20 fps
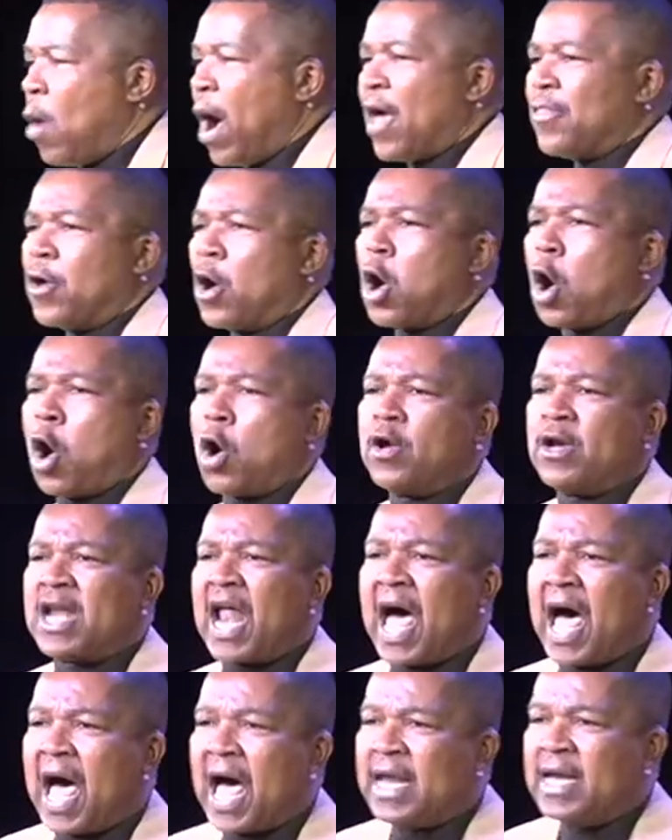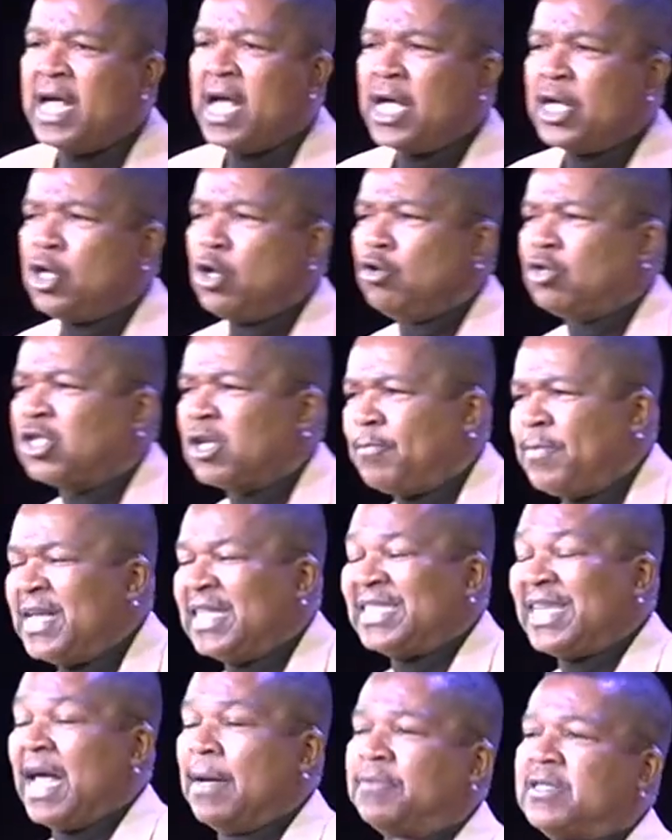whether or not you should
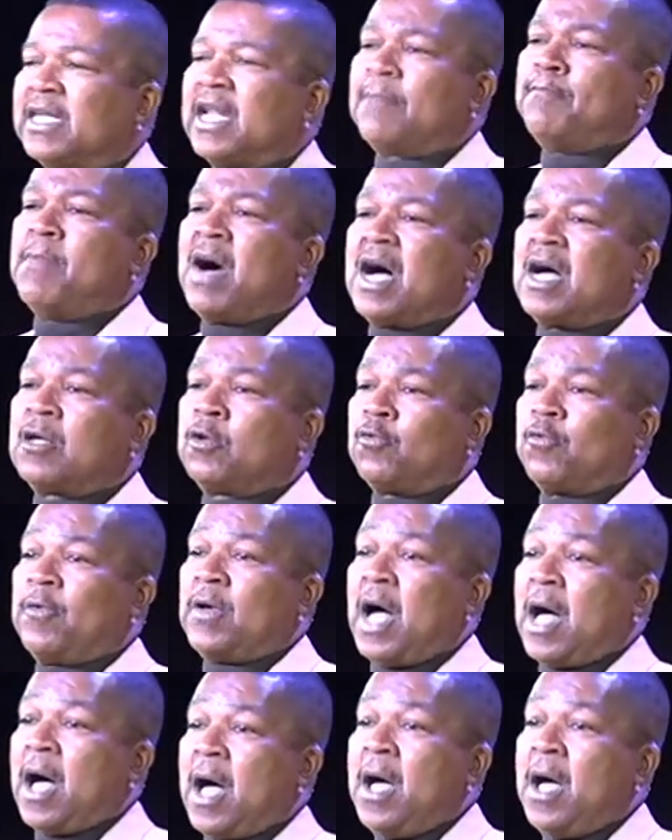be tempted among